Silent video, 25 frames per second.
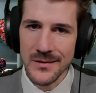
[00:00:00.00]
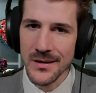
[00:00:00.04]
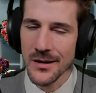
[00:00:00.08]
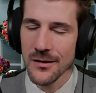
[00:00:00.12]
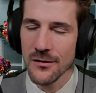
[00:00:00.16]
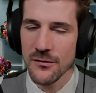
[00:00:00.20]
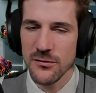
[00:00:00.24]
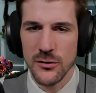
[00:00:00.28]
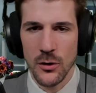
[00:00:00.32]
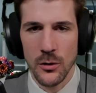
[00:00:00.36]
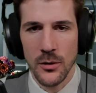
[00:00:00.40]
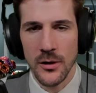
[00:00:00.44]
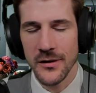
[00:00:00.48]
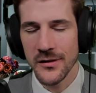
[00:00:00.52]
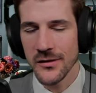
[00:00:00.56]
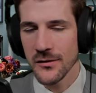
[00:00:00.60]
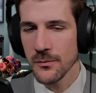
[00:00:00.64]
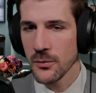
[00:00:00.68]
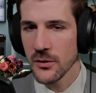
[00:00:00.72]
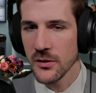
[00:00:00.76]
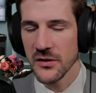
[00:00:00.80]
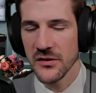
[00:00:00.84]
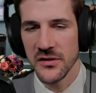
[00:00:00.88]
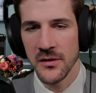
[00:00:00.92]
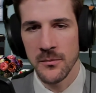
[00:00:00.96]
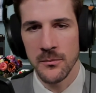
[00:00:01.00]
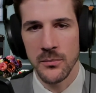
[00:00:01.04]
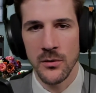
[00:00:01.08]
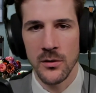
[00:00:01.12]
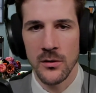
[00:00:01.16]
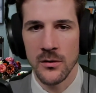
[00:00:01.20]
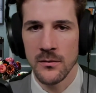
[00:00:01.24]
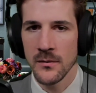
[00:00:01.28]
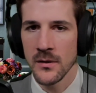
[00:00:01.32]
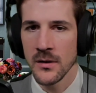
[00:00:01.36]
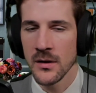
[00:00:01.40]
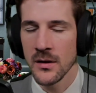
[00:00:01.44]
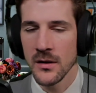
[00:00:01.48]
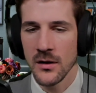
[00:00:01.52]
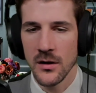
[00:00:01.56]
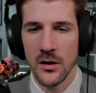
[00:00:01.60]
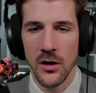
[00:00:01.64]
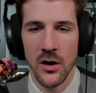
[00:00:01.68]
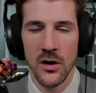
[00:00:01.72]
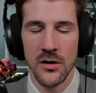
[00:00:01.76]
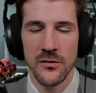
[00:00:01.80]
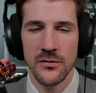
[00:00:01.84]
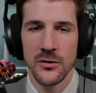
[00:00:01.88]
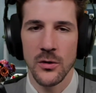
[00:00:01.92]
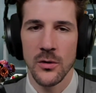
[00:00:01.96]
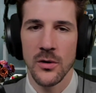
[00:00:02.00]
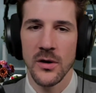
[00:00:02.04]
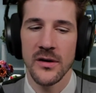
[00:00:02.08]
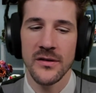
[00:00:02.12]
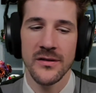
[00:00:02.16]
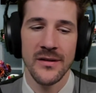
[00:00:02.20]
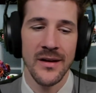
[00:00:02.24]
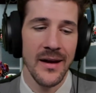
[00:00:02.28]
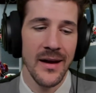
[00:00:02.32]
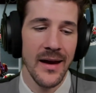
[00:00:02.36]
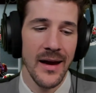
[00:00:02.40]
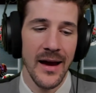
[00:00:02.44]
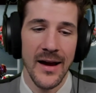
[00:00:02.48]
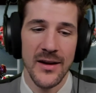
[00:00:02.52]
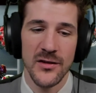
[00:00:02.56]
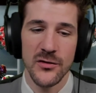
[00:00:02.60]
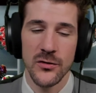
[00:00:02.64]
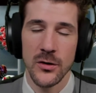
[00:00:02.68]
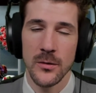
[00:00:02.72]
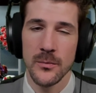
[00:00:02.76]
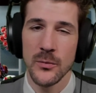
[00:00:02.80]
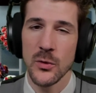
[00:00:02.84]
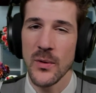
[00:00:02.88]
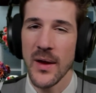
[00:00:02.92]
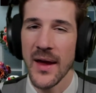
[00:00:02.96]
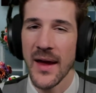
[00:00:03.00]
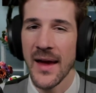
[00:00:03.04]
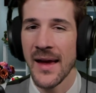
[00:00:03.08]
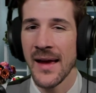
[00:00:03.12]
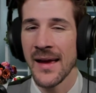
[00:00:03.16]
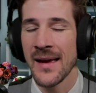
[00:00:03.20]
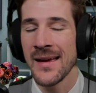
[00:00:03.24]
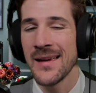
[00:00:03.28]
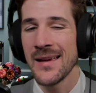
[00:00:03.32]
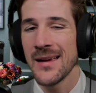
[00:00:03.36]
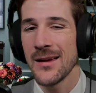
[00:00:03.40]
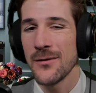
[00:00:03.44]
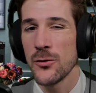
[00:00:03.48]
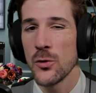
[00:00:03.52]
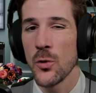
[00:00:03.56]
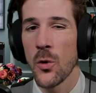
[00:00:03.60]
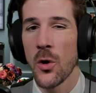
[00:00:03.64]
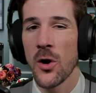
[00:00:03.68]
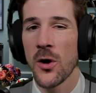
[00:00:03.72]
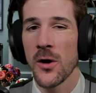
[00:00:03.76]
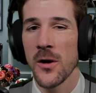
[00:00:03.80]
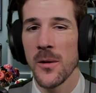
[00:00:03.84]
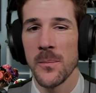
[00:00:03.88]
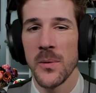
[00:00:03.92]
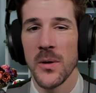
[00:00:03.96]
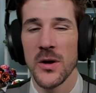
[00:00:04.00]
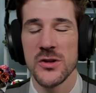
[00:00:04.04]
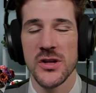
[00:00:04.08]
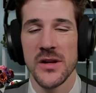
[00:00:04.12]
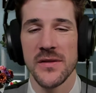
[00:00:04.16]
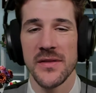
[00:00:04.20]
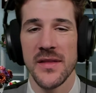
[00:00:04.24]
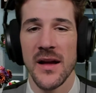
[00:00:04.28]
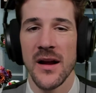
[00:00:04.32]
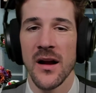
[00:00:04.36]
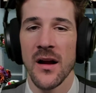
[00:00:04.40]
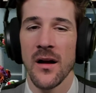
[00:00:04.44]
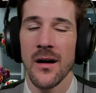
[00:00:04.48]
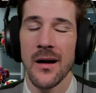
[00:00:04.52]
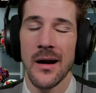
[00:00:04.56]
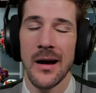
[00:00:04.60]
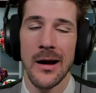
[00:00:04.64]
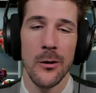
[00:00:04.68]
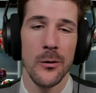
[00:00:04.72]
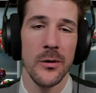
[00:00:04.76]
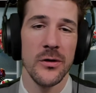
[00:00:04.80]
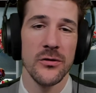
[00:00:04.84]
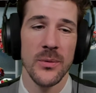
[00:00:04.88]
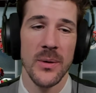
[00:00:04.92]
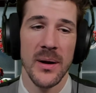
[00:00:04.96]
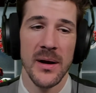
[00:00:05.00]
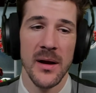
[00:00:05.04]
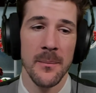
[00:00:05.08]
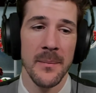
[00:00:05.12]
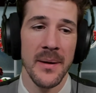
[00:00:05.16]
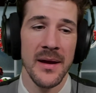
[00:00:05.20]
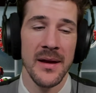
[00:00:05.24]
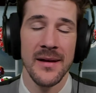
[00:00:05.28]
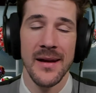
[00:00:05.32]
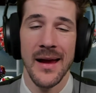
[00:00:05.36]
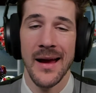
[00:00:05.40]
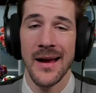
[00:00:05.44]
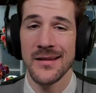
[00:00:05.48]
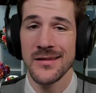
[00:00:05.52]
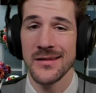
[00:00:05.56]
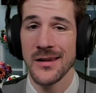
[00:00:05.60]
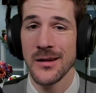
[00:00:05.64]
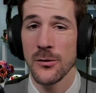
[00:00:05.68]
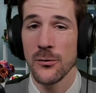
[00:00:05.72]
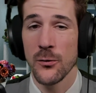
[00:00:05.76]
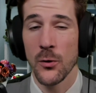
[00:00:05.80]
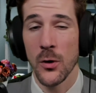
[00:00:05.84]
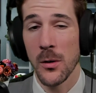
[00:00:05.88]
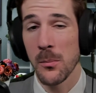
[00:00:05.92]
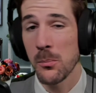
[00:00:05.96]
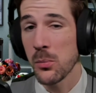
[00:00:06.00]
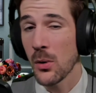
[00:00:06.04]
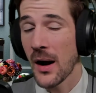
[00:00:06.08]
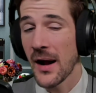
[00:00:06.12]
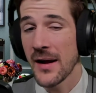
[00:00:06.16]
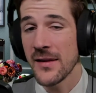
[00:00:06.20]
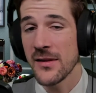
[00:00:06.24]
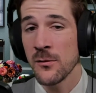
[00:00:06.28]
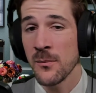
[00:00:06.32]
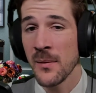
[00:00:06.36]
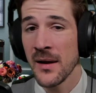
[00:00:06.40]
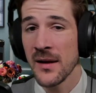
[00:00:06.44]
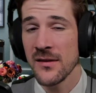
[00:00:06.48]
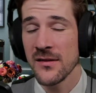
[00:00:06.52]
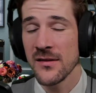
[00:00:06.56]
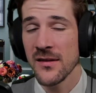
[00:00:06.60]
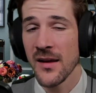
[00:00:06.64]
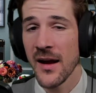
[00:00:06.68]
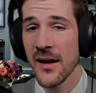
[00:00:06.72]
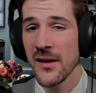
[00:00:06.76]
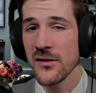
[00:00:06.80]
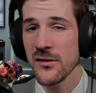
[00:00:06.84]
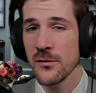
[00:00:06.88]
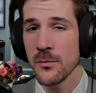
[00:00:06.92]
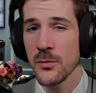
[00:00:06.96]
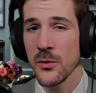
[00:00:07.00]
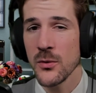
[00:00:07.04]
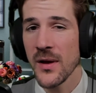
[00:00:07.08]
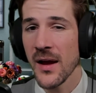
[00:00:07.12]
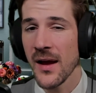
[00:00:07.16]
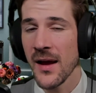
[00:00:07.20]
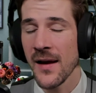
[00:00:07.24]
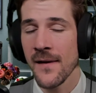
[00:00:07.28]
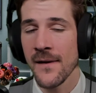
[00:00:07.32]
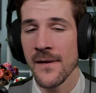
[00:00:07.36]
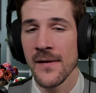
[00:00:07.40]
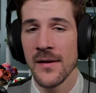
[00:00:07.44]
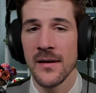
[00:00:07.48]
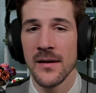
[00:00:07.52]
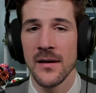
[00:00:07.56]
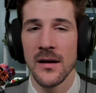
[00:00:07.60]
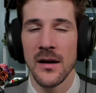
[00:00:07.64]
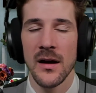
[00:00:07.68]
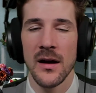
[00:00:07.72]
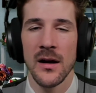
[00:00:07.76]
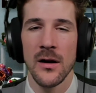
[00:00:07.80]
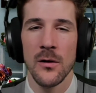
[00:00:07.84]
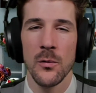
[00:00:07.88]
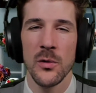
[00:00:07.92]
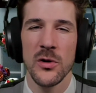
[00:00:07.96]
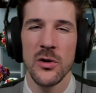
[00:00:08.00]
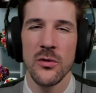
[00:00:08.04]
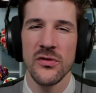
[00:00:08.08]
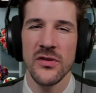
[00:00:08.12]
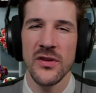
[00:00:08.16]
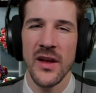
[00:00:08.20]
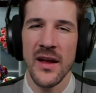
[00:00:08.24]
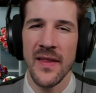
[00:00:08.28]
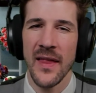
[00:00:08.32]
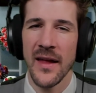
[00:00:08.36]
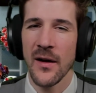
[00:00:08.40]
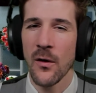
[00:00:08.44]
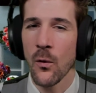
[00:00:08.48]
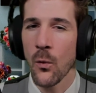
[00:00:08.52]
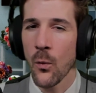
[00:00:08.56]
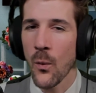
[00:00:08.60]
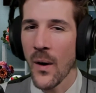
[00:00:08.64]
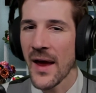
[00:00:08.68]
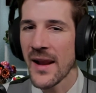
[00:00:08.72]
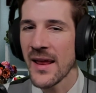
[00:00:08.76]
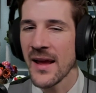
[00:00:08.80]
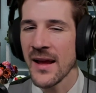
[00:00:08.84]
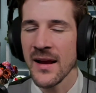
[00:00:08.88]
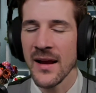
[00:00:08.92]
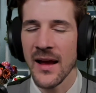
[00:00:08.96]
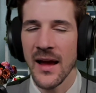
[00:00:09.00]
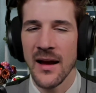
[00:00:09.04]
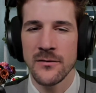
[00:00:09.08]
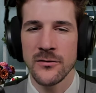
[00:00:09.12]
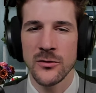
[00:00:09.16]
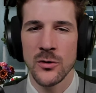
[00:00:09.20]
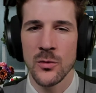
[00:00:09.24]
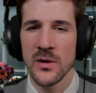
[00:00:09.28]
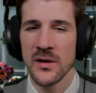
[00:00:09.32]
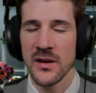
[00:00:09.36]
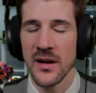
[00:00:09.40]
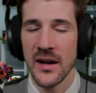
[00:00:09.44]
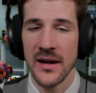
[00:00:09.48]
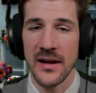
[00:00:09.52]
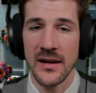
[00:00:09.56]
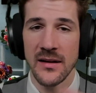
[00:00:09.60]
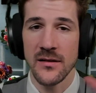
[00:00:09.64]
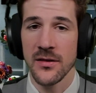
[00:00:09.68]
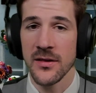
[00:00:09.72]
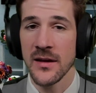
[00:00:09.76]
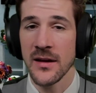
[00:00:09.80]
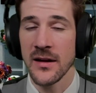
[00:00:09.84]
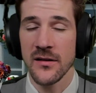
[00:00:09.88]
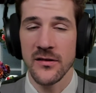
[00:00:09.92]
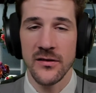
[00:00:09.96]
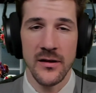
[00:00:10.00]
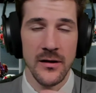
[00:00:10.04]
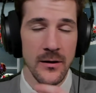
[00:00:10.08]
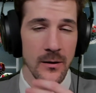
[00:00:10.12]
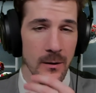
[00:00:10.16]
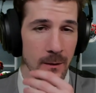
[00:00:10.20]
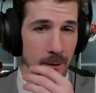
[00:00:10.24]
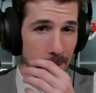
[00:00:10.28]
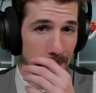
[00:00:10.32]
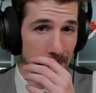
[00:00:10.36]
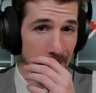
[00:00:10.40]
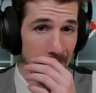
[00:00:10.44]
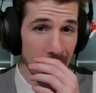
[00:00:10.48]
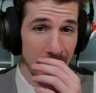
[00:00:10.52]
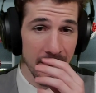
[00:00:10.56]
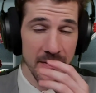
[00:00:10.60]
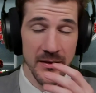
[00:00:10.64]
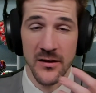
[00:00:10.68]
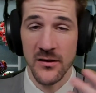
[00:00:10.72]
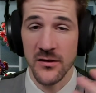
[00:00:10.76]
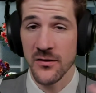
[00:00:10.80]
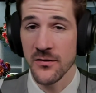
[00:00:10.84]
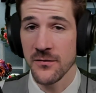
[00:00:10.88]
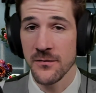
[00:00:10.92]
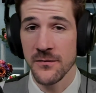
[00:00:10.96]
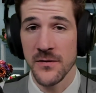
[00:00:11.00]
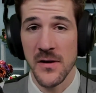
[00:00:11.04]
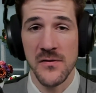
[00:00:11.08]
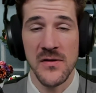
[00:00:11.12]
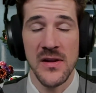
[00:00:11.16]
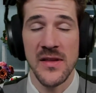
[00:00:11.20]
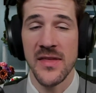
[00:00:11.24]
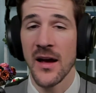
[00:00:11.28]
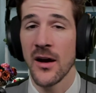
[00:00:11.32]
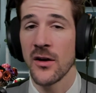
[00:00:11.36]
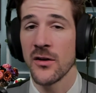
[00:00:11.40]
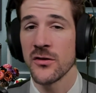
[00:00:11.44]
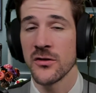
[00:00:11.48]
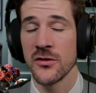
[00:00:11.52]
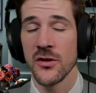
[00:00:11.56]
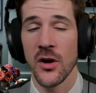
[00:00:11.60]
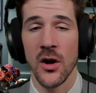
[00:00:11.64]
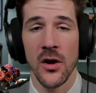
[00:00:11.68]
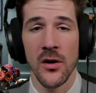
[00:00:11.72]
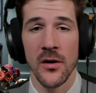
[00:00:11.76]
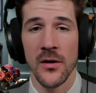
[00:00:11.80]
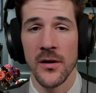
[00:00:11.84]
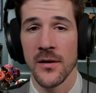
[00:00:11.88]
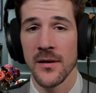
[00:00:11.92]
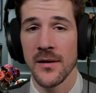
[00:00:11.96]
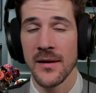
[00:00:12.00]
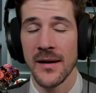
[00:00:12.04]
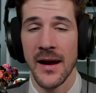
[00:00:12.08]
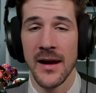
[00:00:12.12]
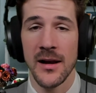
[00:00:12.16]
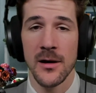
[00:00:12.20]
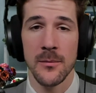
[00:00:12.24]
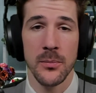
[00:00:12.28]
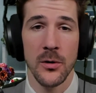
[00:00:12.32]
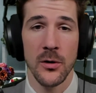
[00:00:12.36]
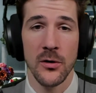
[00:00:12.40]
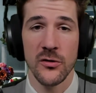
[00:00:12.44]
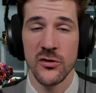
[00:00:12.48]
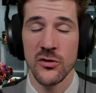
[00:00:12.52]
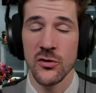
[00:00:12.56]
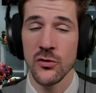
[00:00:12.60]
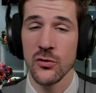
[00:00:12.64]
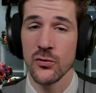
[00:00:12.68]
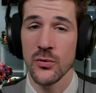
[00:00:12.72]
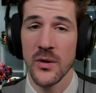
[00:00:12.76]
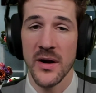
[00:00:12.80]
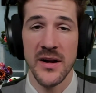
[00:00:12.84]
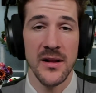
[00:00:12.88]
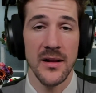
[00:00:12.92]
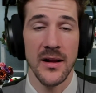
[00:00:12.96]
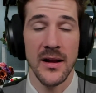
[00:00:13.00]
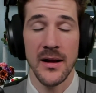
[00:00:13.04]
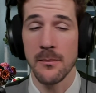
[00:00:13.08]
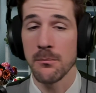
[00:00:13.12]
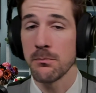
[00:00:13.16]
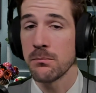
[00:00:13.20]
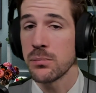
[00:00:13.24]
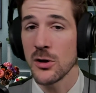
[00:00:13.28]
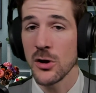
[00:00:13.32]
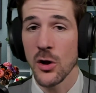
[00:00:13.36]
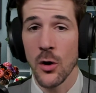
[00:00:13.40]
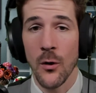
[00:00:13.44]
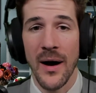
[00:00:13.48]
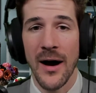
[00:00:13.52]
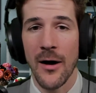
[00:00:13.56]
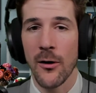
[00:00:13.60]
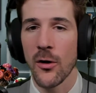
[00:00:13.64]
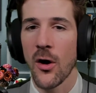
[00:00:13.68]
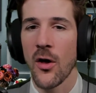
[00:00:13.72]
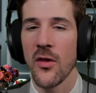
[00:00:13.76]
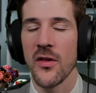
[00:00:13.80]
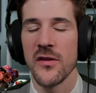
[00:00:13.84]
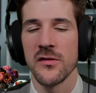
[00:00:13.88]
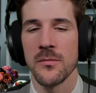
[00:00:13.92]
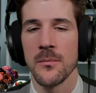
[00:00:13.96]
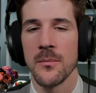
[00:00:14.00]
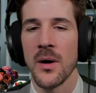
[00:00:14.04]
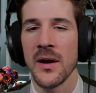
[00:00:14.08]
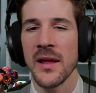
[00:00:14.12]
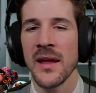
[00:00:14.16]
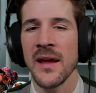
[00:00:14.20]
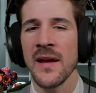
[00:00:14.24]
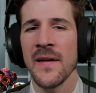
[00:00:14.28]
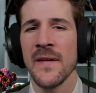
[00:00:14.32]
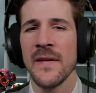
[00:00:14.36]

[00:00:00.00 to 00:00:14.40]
Florist, pretty simple. Call a florist, ask for a bouquet. If you are on a budget there, I always recommend asking for a bridesmaid size bouquet. When you say like wedding, everyone like thinks that you're this $50,000 kind of person who's ready to like blow out all this money.